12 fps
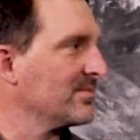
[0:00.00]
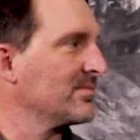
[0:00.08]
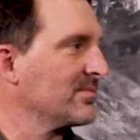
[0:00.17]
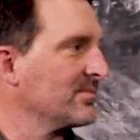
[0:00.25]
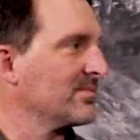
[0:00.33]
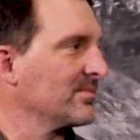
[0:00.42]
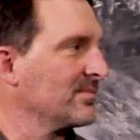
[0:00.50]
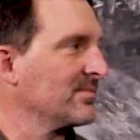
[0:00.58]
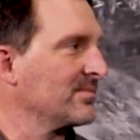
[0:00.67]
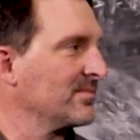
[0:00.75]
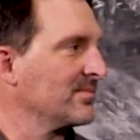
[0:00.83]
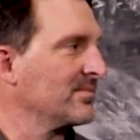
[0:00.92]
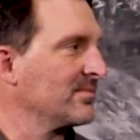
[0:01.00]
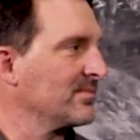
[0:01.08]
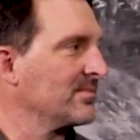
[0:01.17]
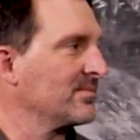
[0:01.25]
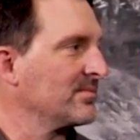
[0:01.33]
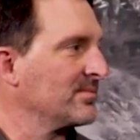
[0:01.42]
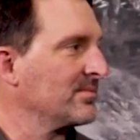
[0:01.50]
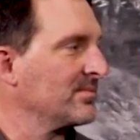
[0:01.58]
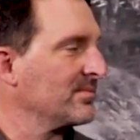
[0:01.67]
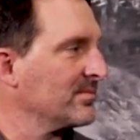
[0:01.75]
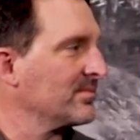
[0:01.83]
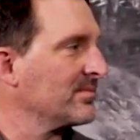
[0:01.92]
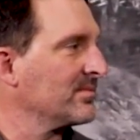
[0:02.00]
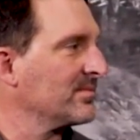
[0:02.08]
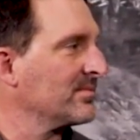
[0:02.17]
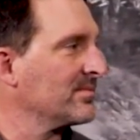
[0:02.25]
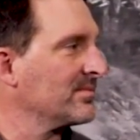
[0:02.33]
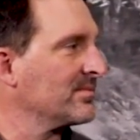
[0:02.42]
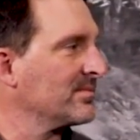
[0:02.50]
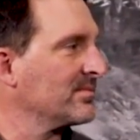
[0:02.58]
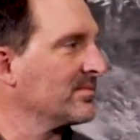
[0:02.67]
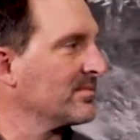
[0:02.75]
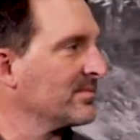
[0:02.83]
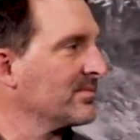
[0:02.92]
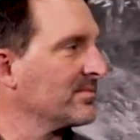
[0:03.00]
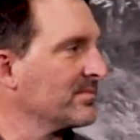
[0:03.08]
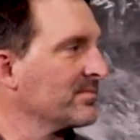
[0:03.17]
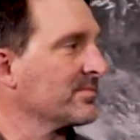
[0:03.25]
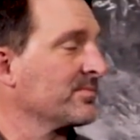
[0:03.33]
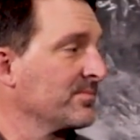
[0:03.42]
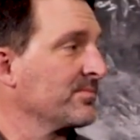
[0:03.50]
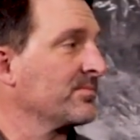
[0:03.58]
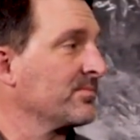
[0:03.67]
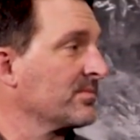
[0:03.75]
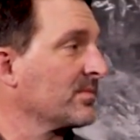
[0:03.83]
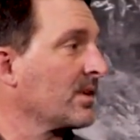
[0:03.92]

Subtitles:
(silent)